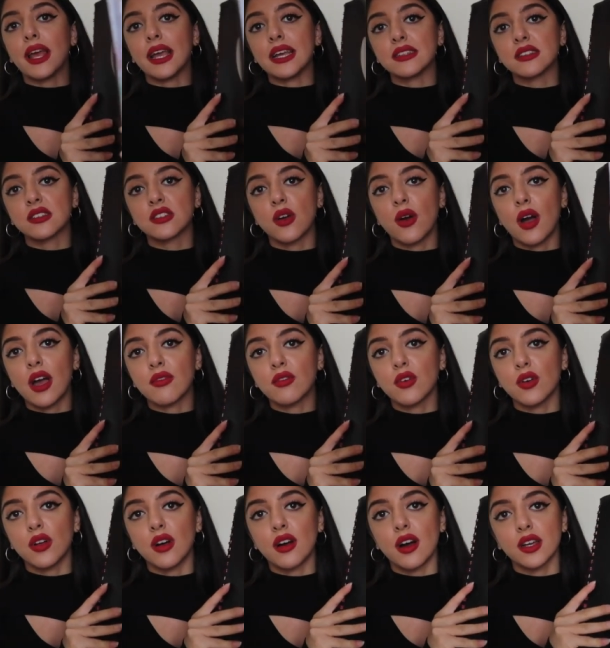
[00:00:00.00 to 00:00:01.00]
place. So
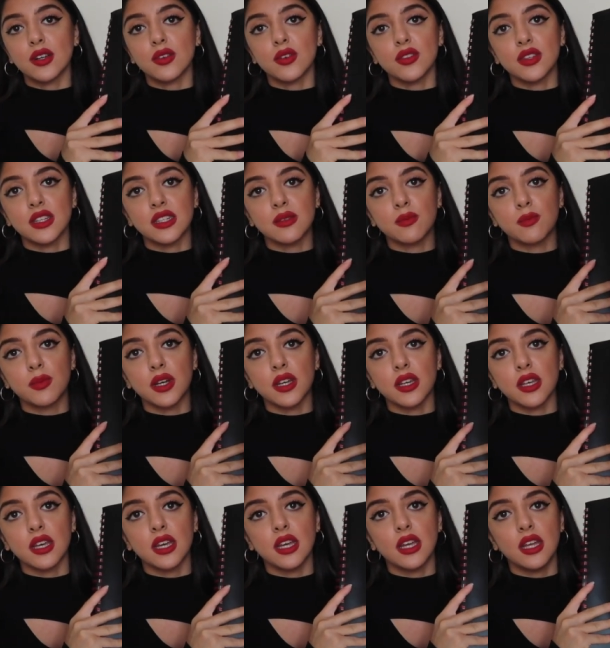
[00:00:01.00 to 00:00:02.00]
I've got, I got this
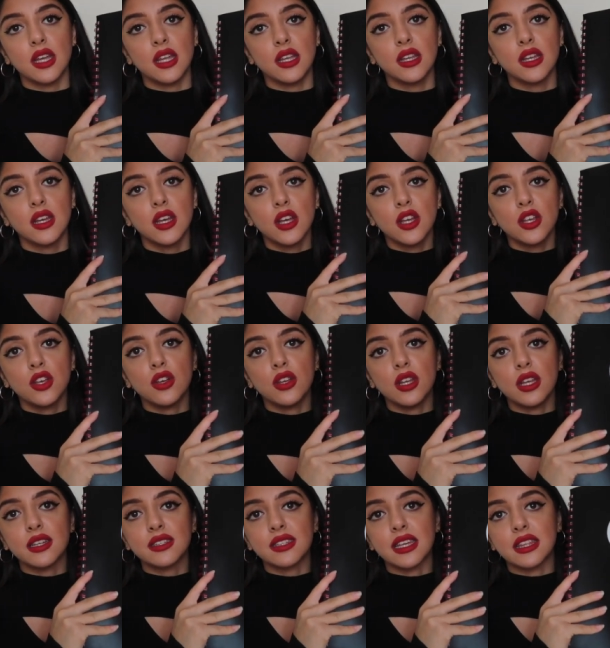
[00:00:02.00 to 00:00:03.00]
book in
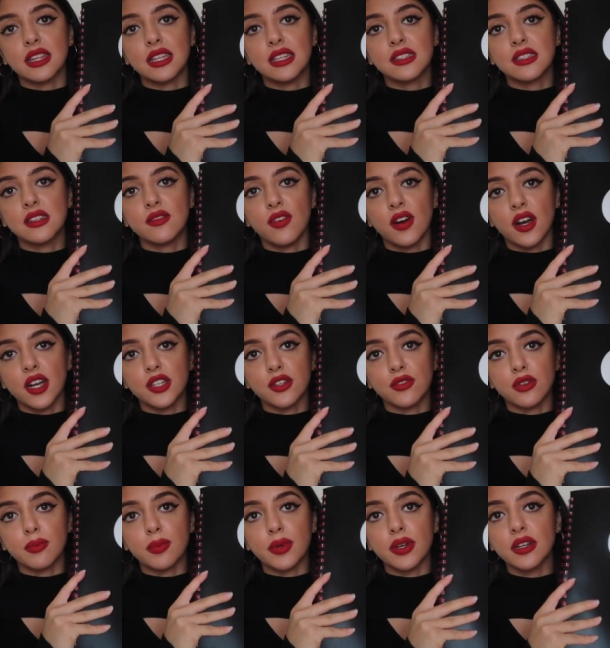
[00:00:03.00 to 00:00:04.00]
uni, it's like these
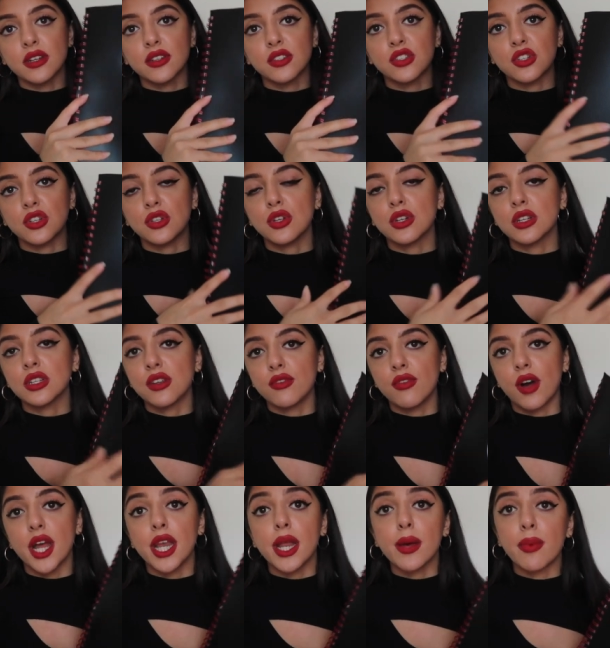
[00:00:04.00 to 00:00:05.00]
dividery books. So you can
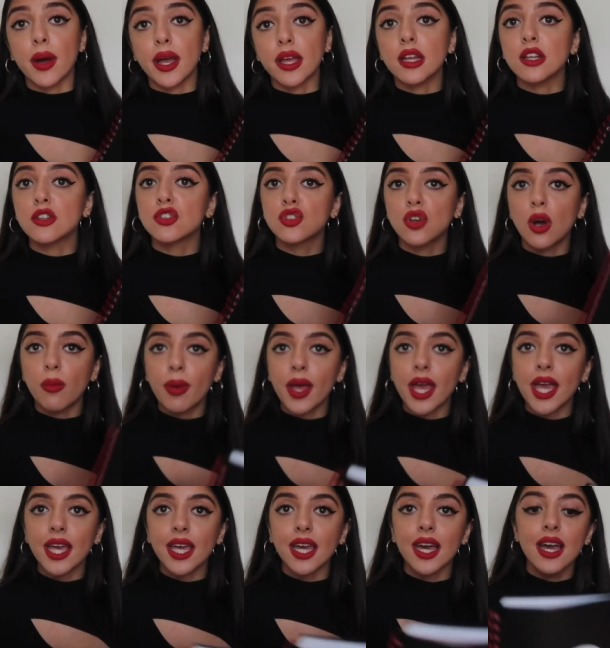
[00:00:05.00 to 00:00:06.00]
divide it by each
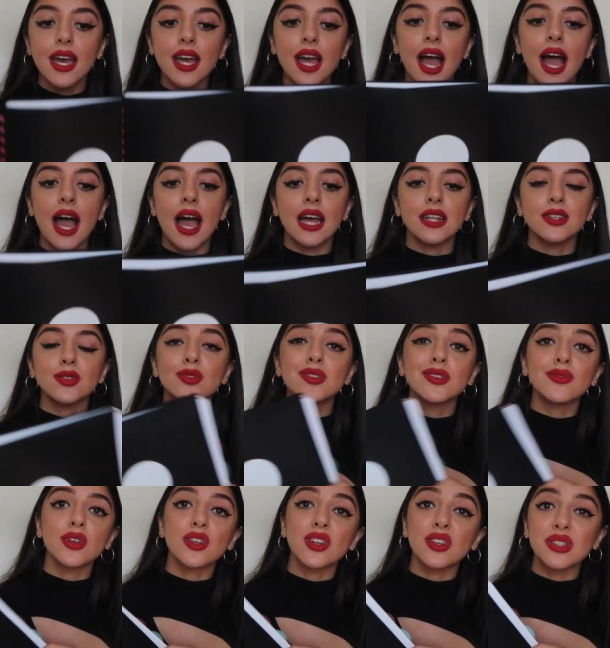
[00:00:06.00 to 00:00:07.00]
topic and
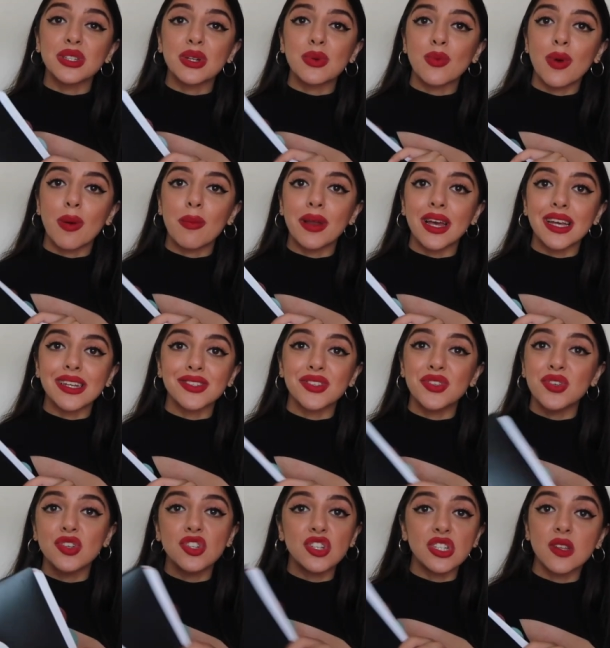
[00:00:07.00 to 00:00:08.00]
all of your notes are in one place.
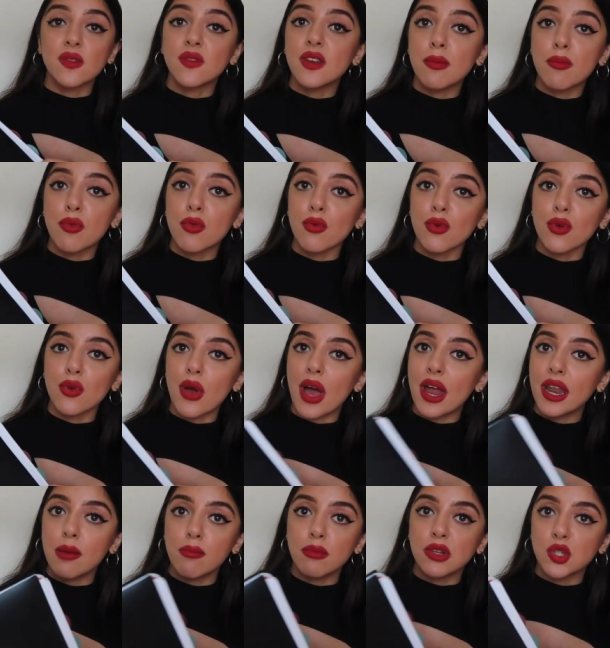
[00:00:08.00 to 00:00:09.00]
So you can just flip through
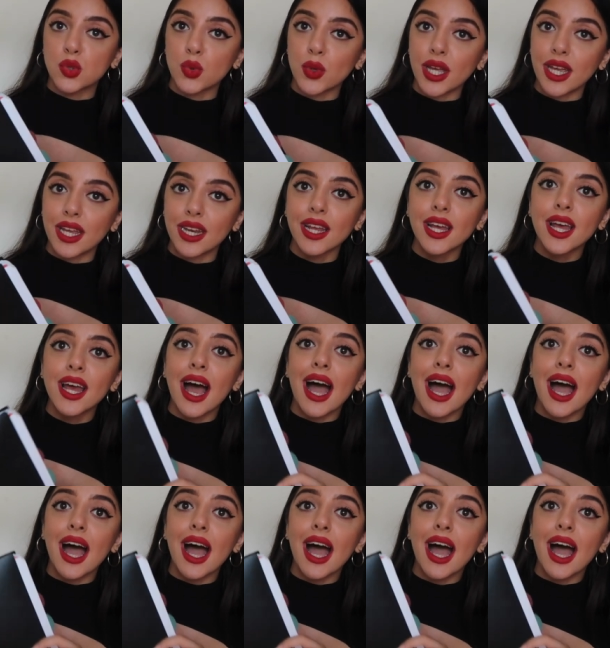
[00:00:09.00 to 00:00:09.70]
and in between